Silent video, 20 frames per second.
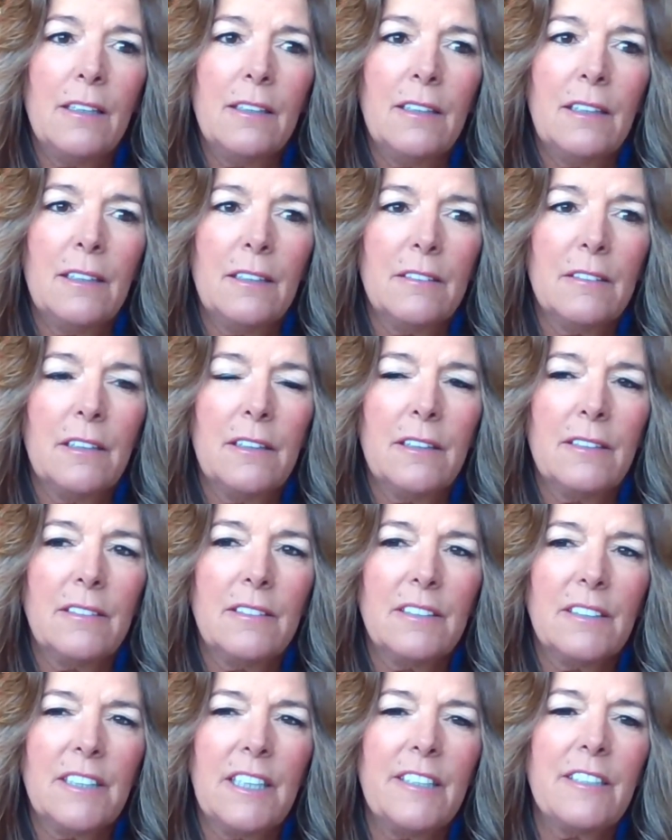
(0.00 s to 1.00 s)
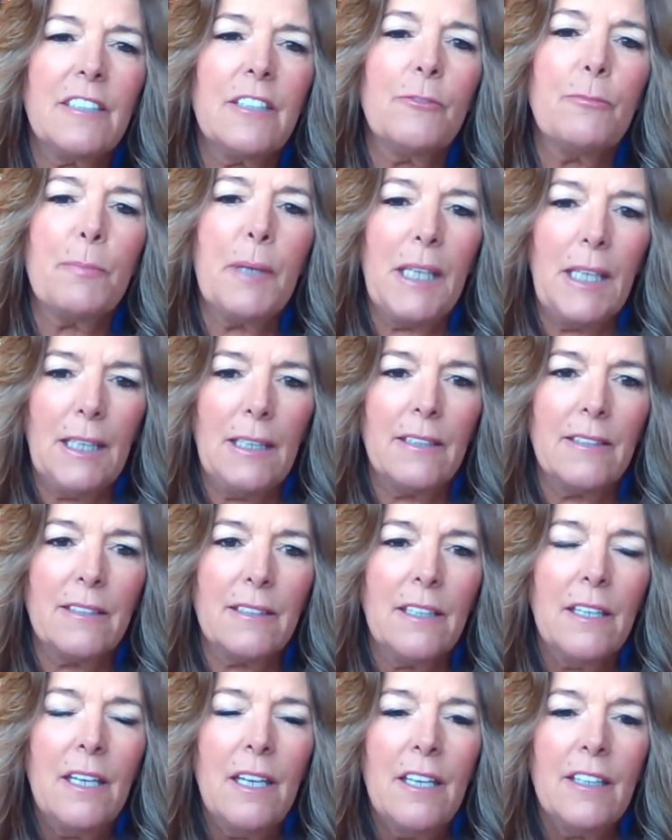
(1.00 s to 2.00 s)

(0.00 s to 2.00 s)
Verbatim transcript: a, a, sense of peace